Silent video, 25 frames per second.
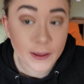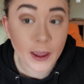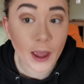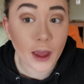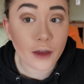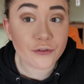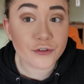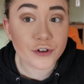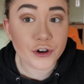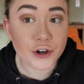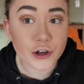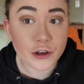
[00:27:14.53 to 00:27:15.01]

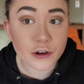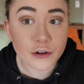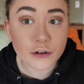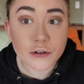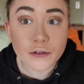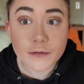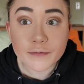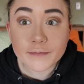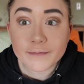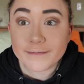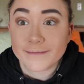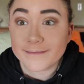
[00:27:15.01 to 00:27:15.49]

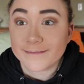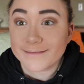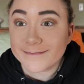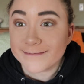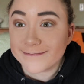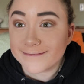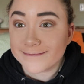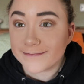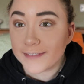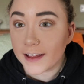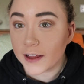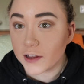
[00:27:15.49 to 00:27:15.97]
afternoon.
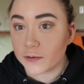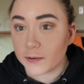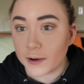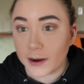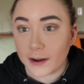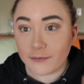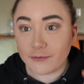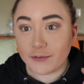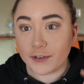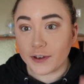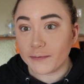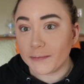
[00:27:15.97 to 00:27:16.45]
That's when
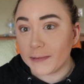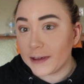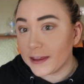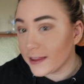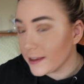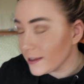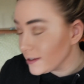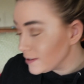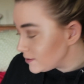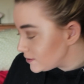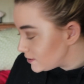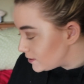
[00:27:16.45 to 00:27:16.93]
I'm filming
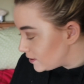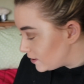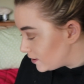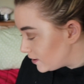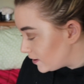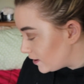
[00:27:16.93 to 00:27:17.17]
this.